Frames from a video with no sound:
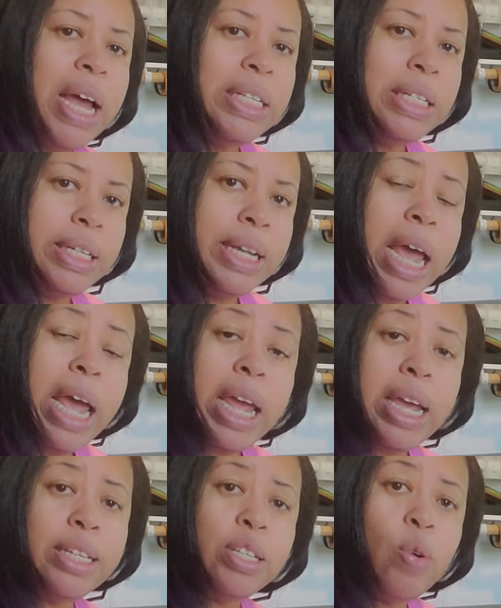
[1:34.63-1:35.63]
today
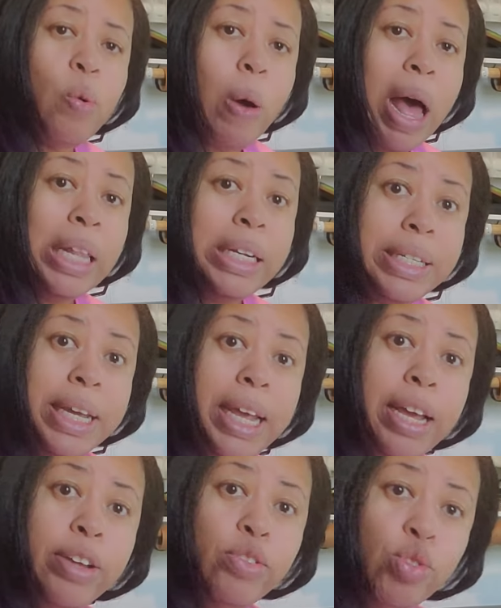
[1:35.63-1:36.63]
is quality
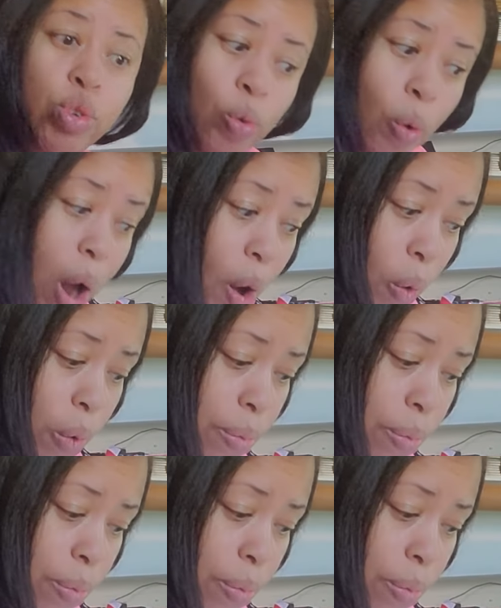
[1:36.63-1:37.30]
control.